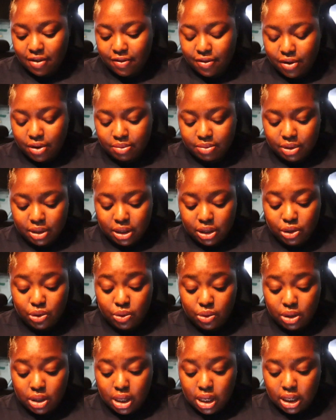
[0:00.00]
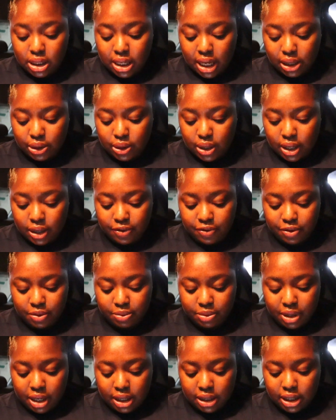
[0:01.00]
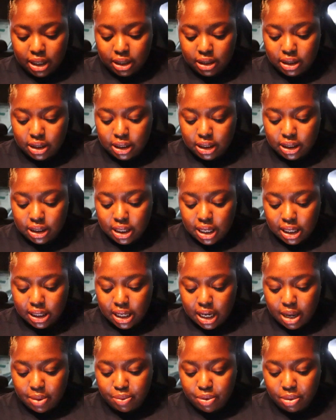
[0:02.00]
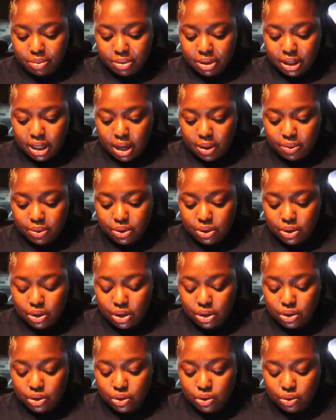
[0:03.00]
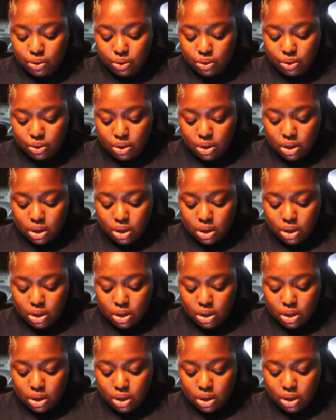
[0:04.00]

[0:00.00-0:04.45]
from two things actually from chantel Stars, and i promised i was going to